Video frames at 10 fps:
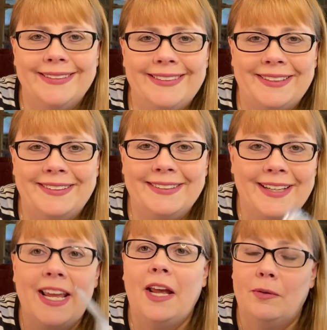It
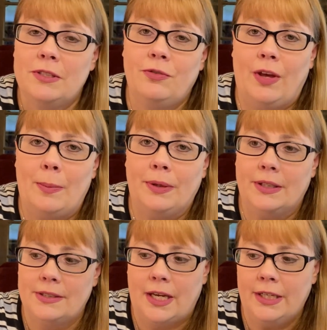was
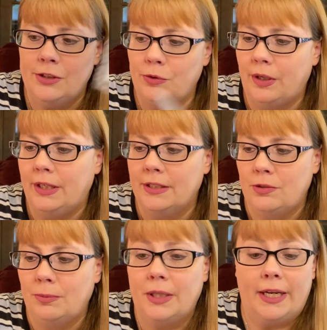fabulous. I enjoyed it,
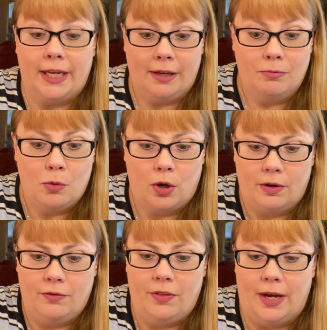so I'm glad I have more
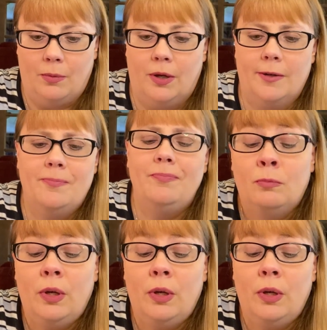of that one.